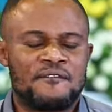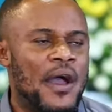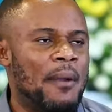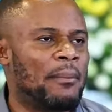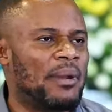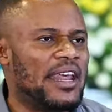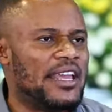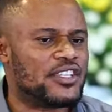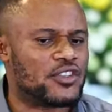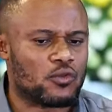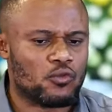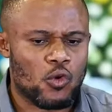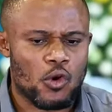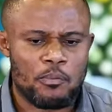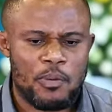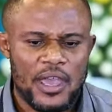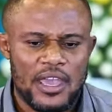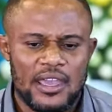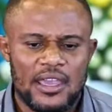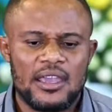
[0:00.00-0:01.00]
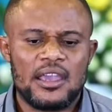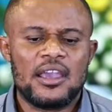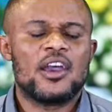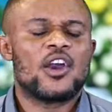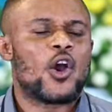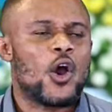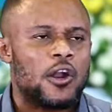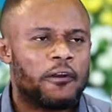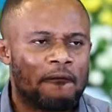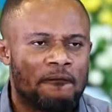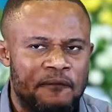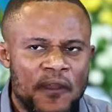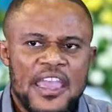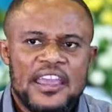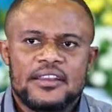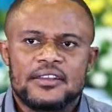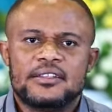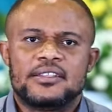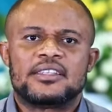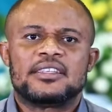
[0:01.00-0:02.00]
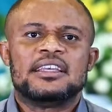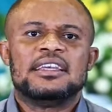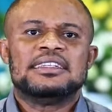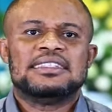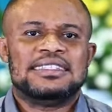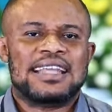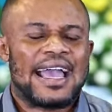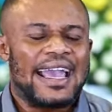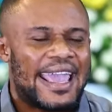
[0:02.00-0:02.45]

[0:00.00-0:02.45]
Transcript: Families will be convinced